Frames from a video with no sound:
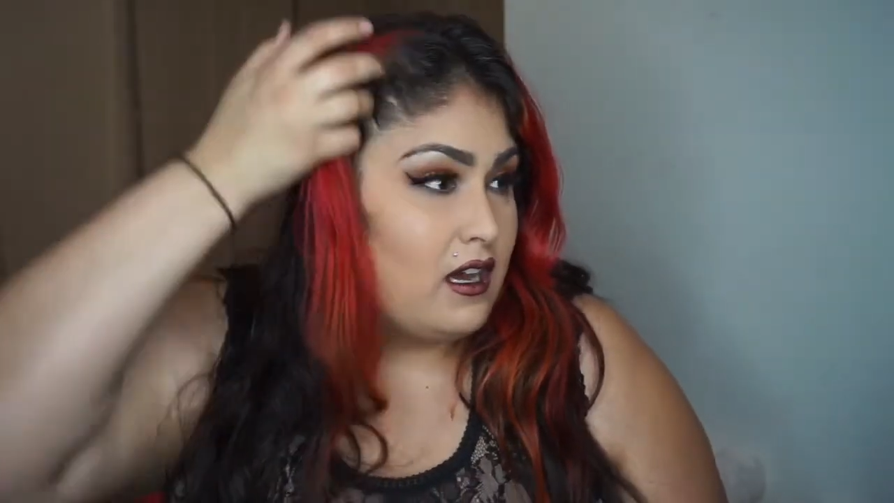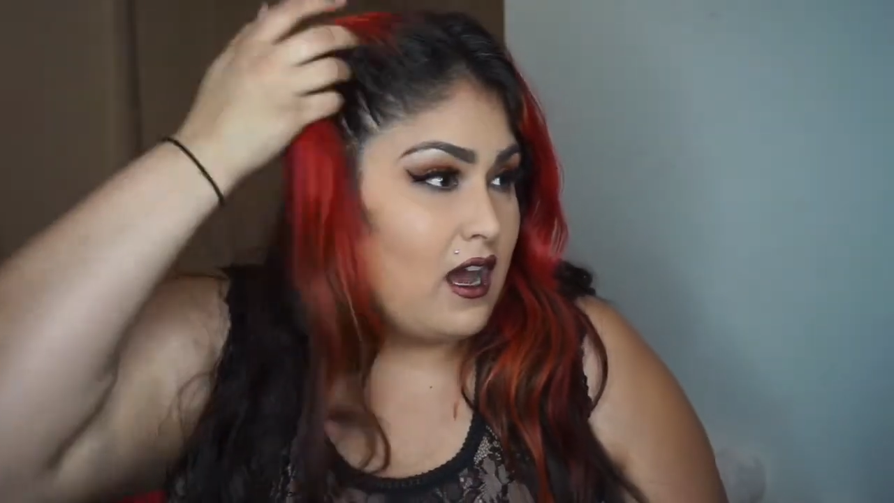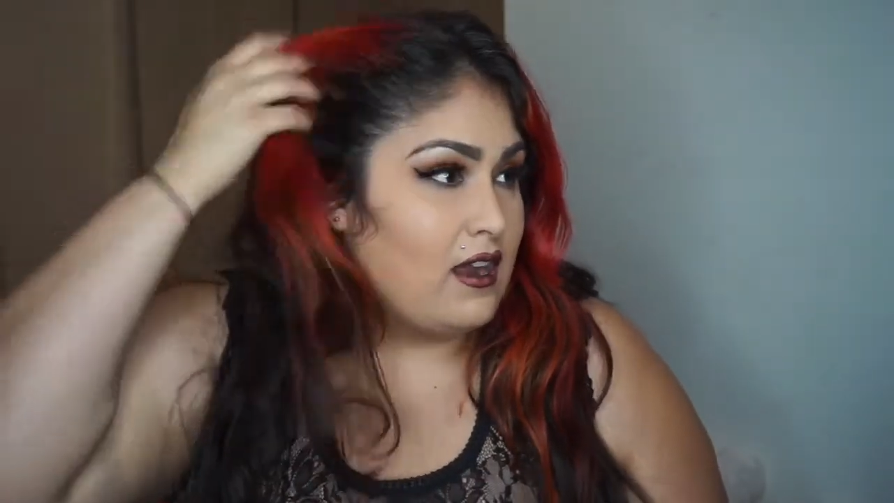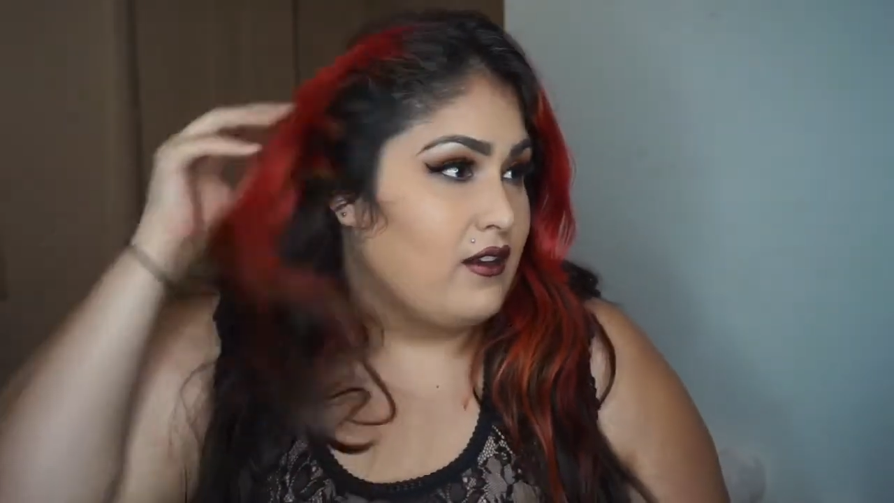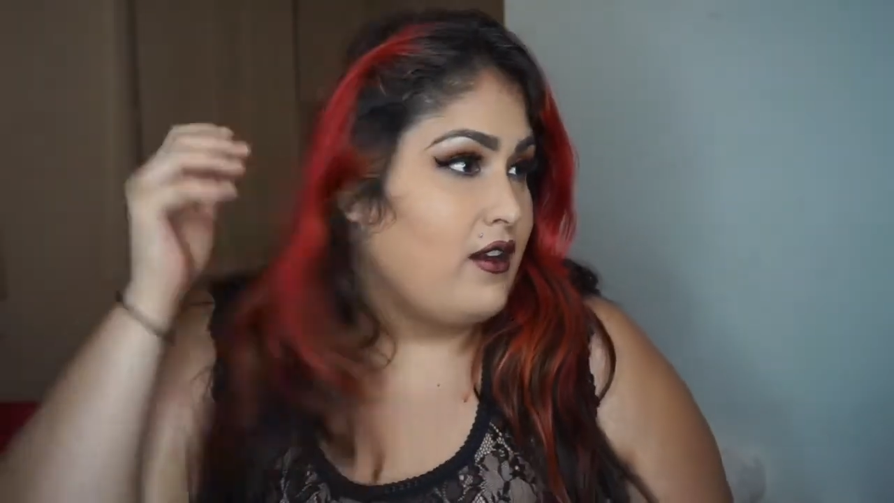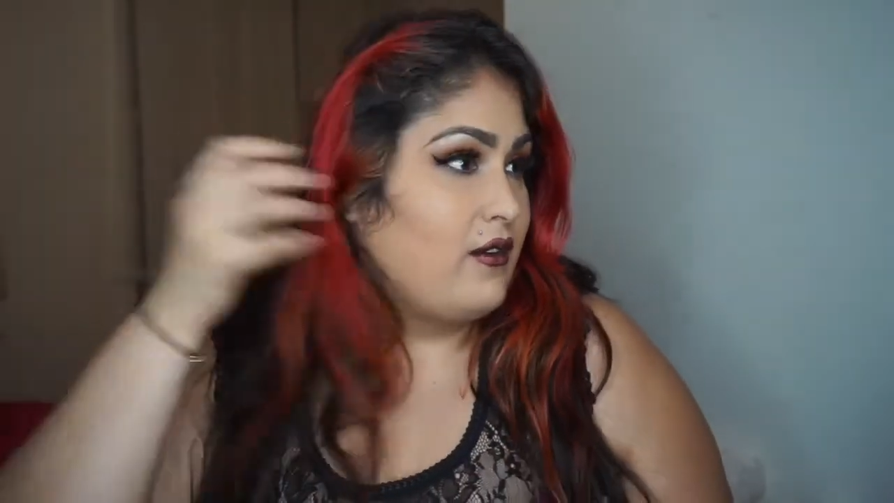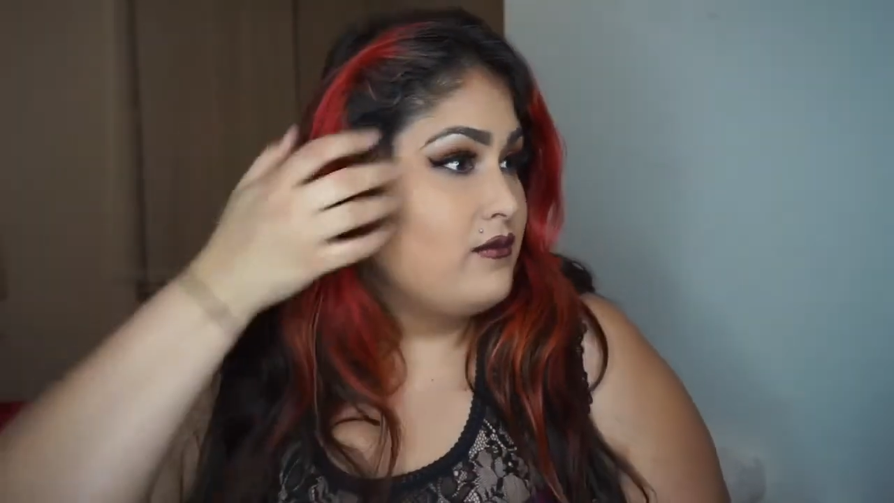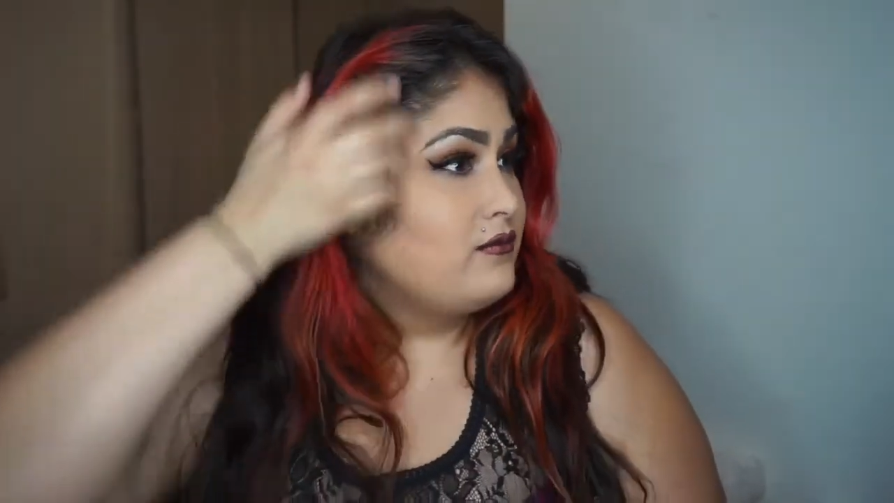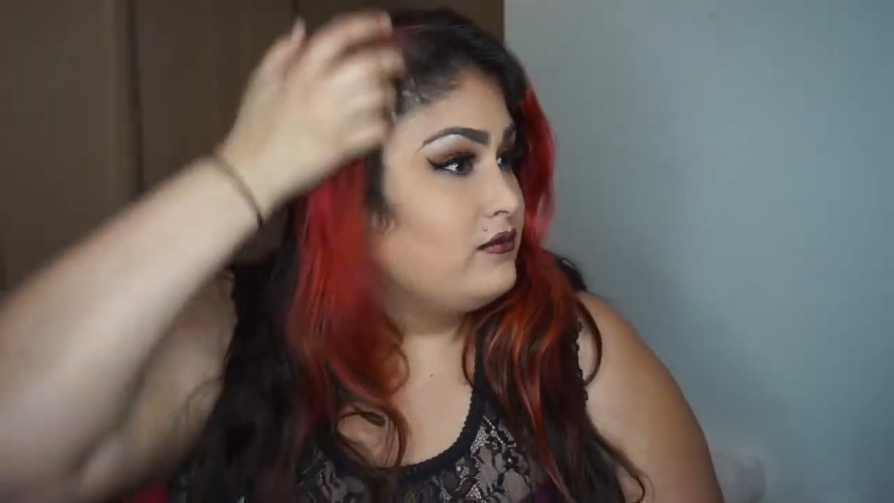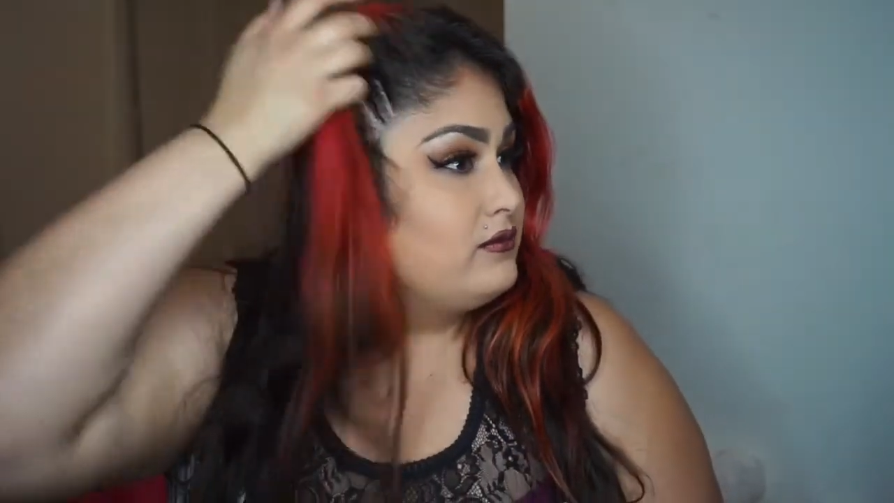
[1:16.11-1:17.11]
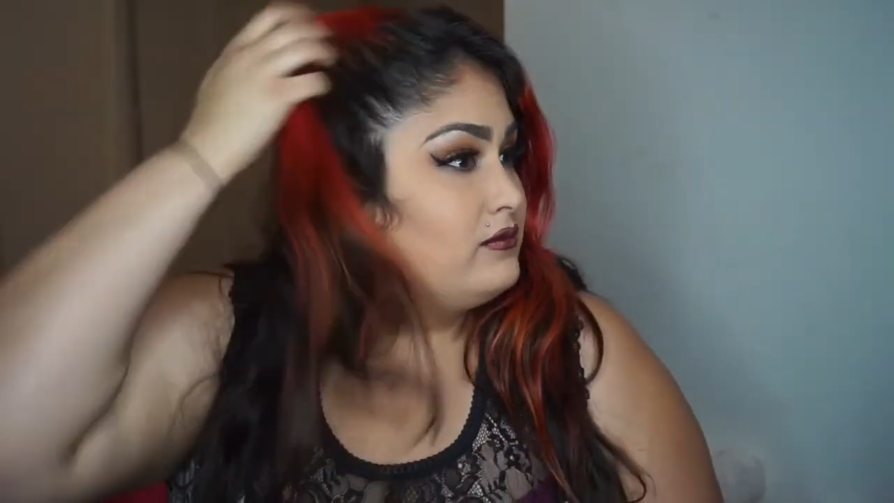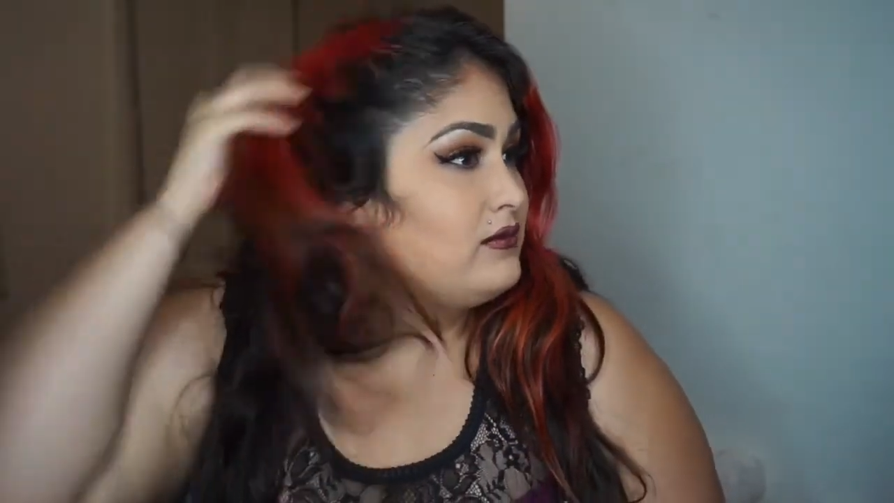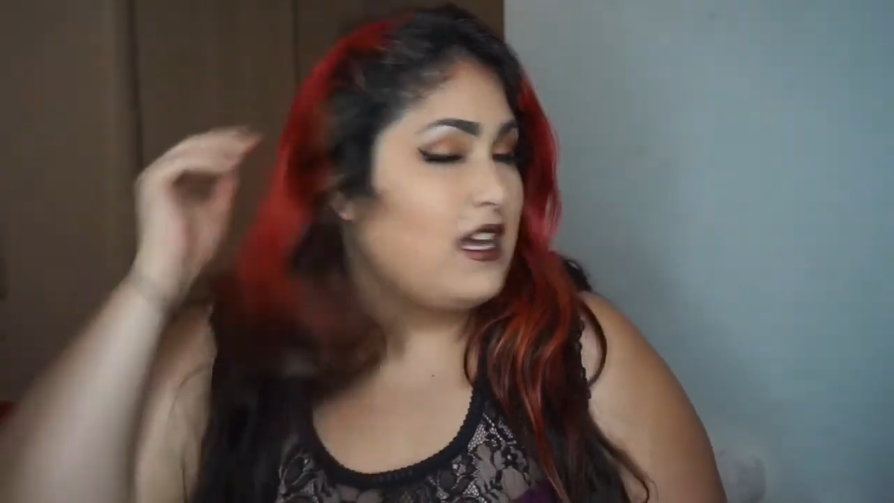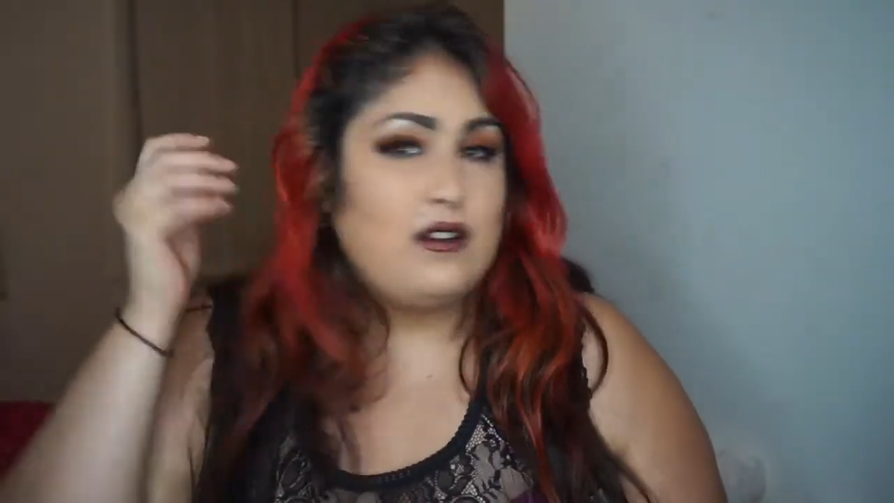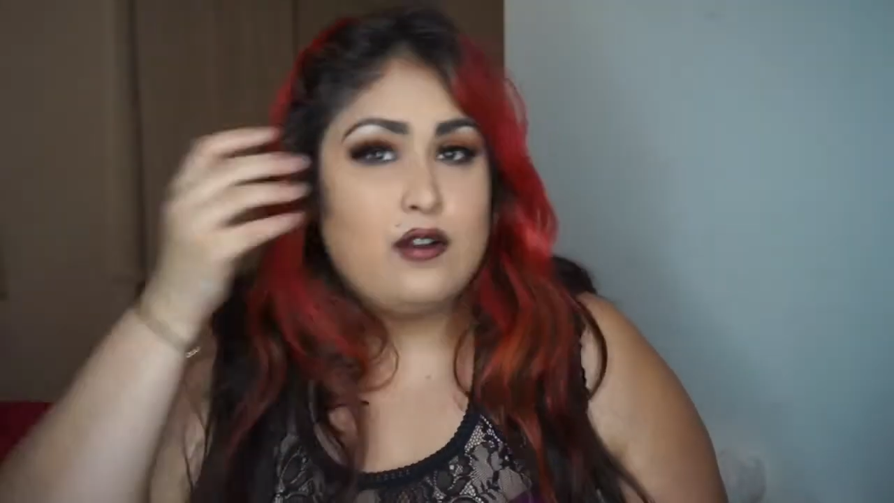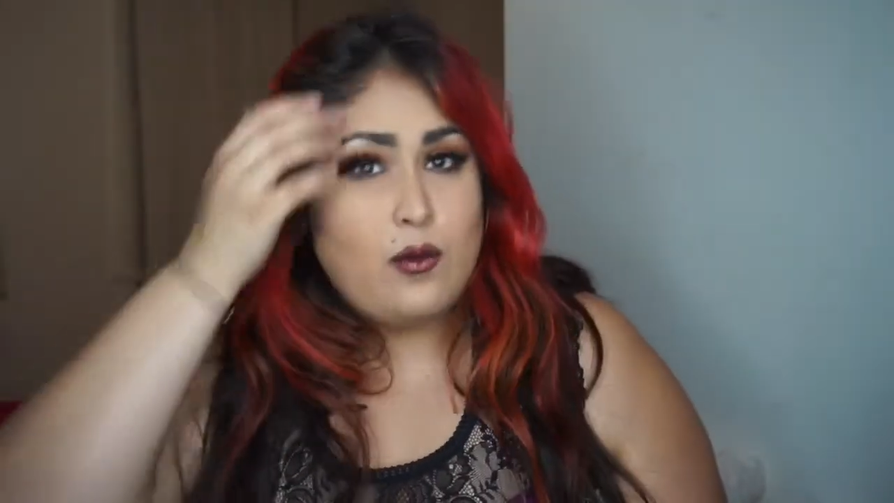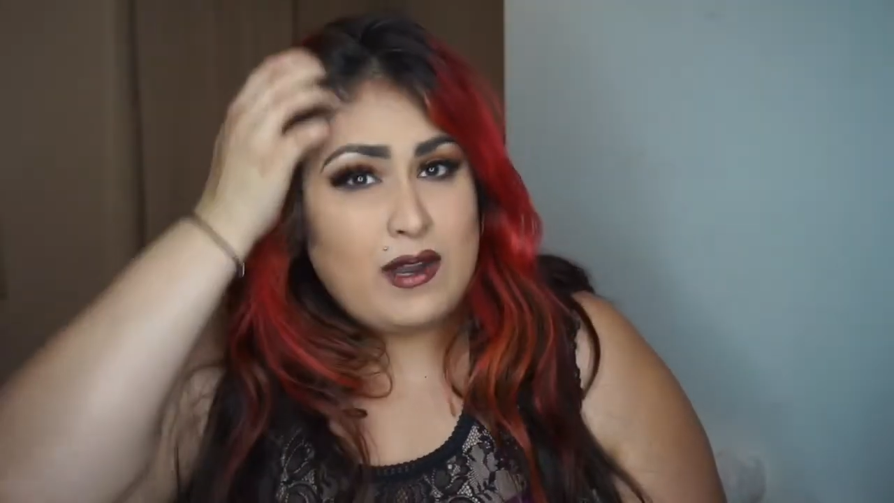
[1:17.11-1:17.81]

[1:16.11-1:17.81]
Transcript: I don't know, I don't know